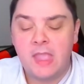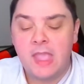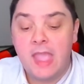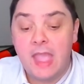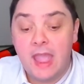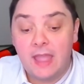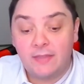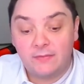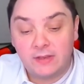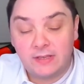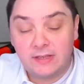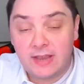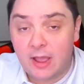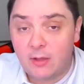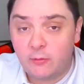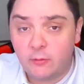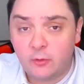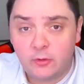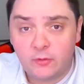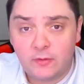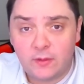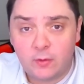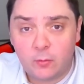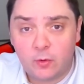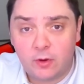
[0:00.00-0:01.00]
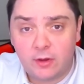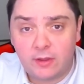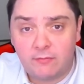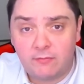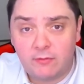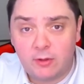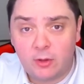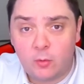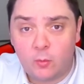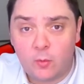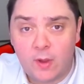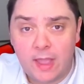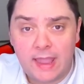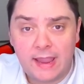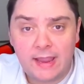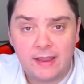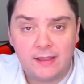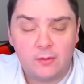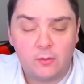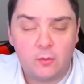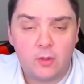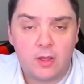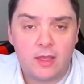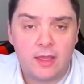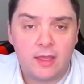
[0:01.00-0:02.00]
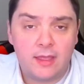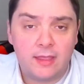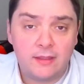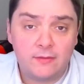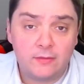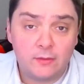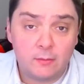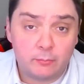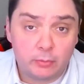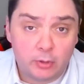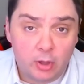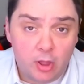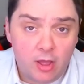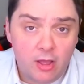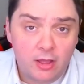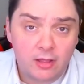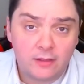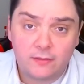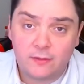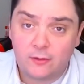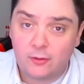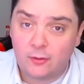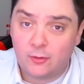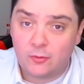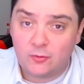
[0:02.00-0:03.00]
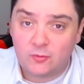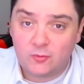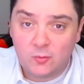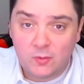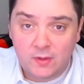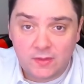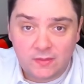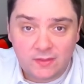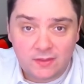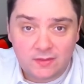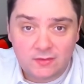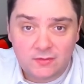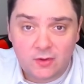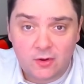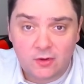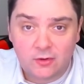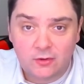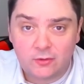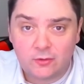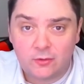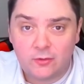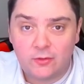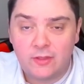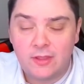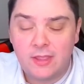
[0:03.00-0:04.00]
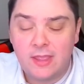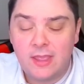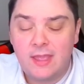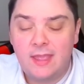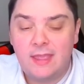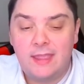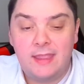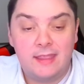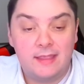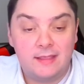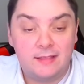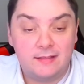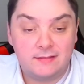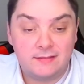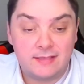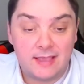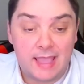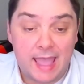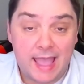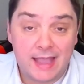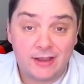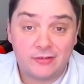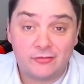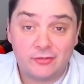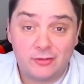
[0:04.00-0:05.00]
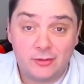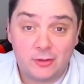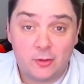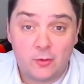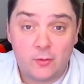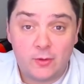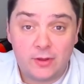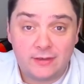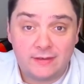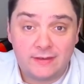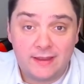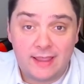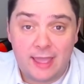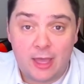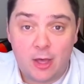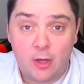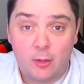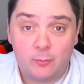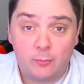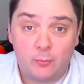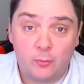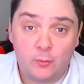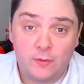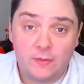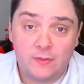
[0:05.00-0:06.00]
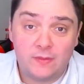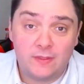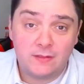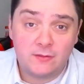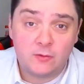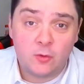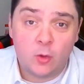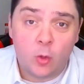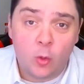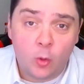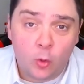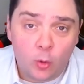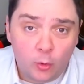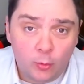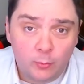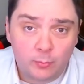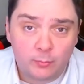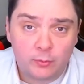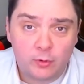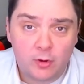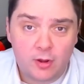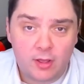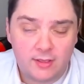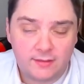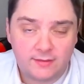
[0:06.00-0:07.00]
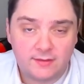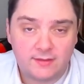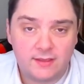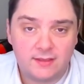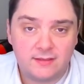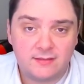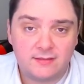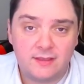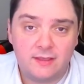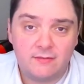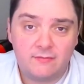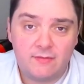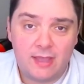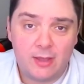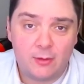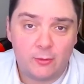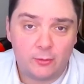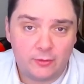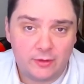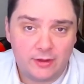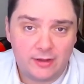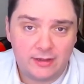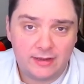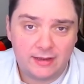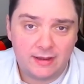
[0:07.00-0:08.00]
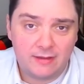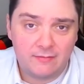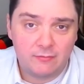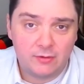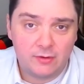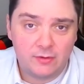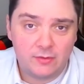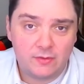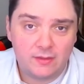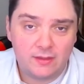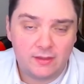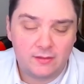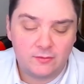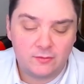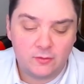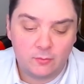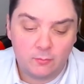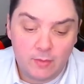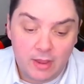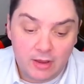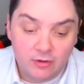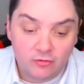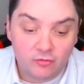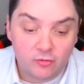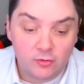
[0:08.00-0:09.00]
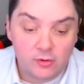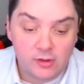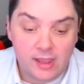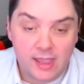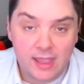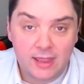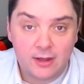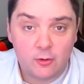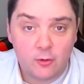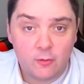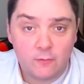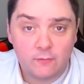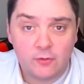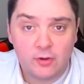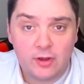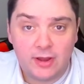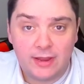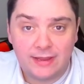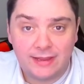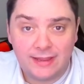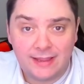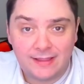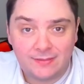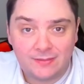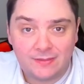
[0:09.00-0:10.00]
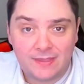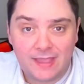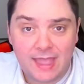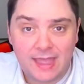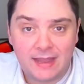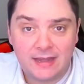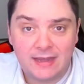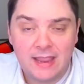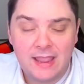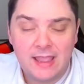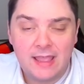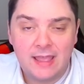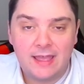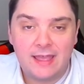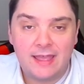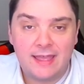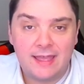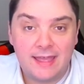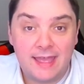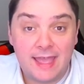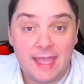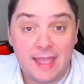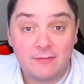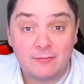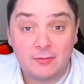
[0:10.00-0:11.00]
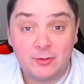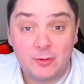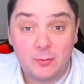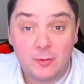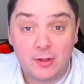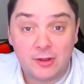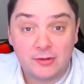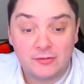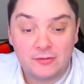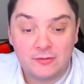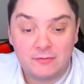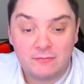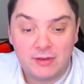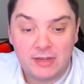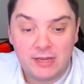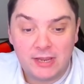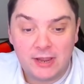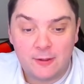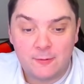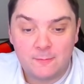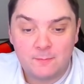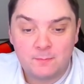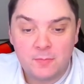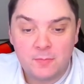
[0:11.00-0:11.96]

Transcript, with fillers: and the download that we're giving away uh, in the blog that goes with this article is actually going to help with this whole process of outlining everything so make sure you head over and get that uh, after you watch the video